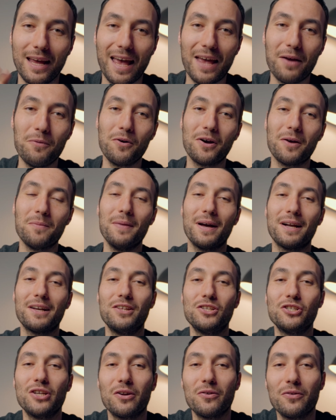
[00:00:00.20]
Hey, welcome back to
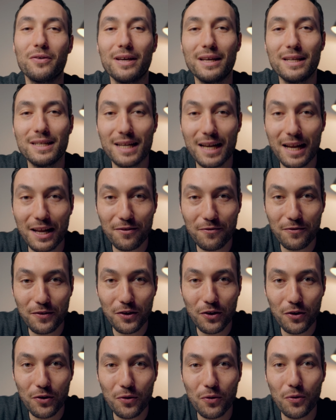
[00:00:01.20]
the channel. In today's
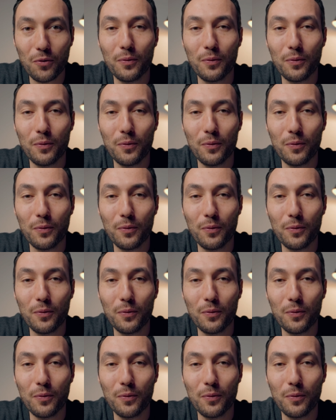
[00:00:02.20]
video,